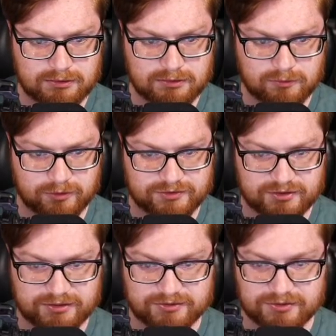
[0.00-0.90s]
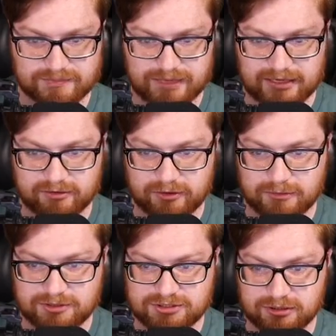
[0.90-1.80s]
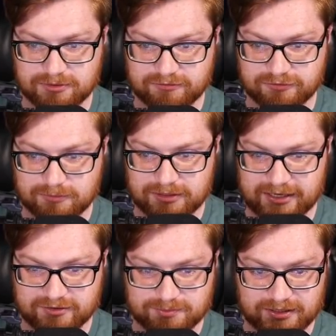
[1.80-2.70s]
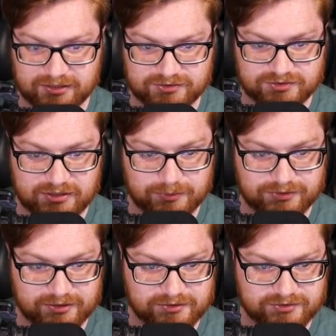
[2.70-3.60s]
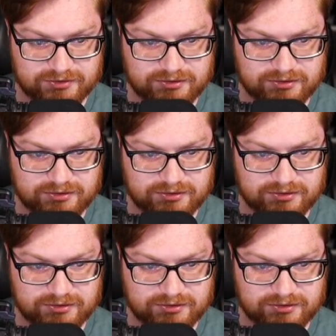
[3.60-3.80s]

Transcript: What is is this background image coming from LastPass? Is that what that is?